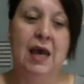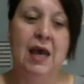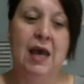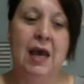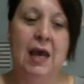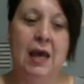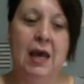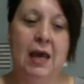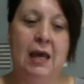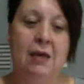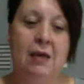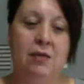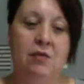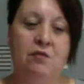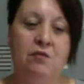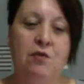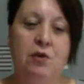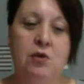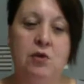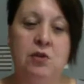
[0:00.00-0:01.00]
And the
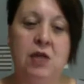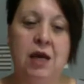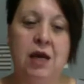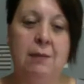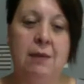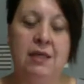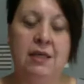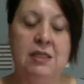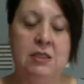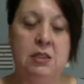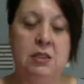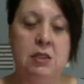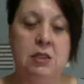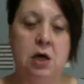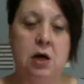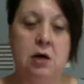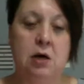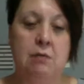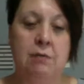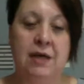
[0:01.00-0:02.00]
first time I
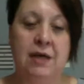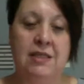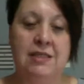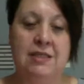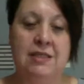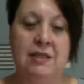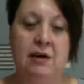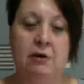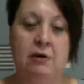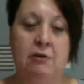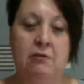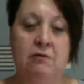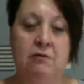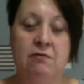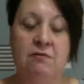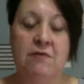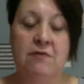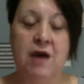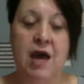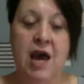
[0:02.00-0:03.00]
saw myself
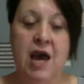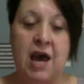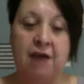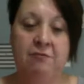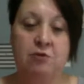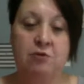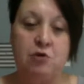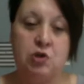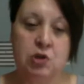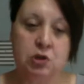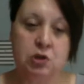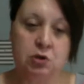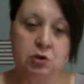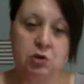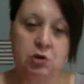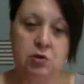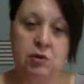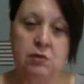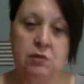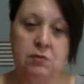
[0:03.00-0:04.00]
after
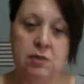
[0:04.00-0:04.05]
surgery was